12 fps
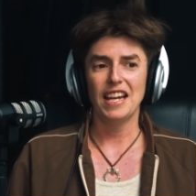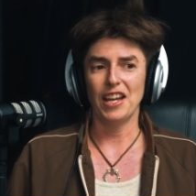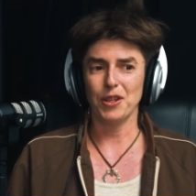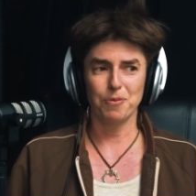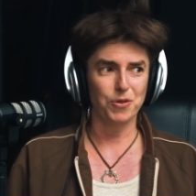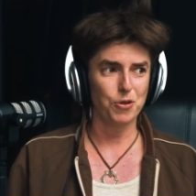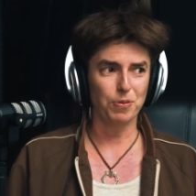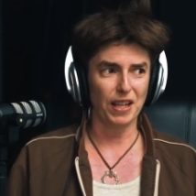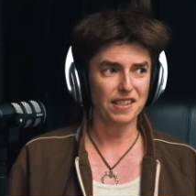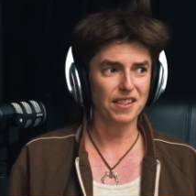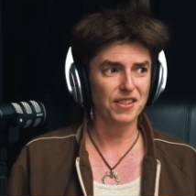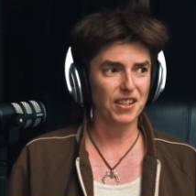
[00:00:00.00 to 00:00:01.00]
and the new
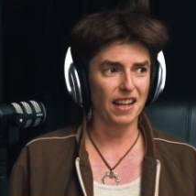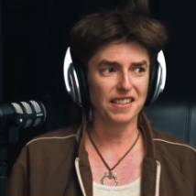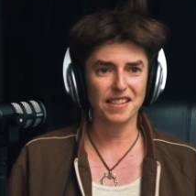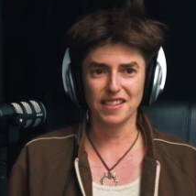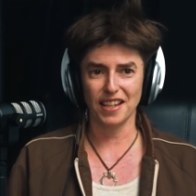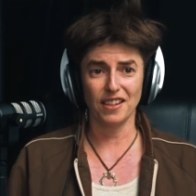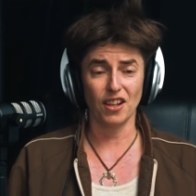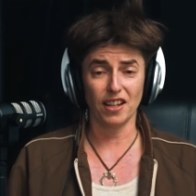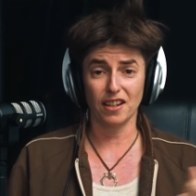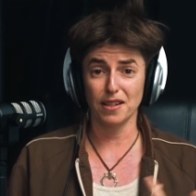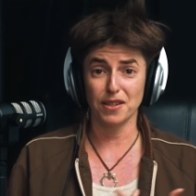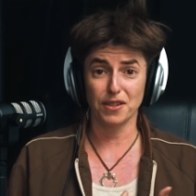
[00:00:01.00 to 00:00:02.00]
places you get to see.
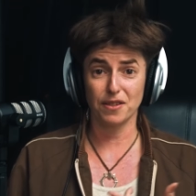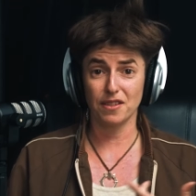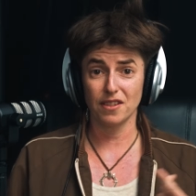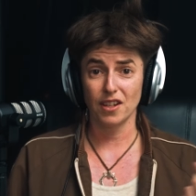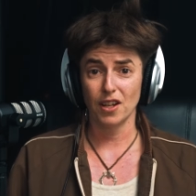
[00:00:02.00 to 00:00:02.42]
Like, I just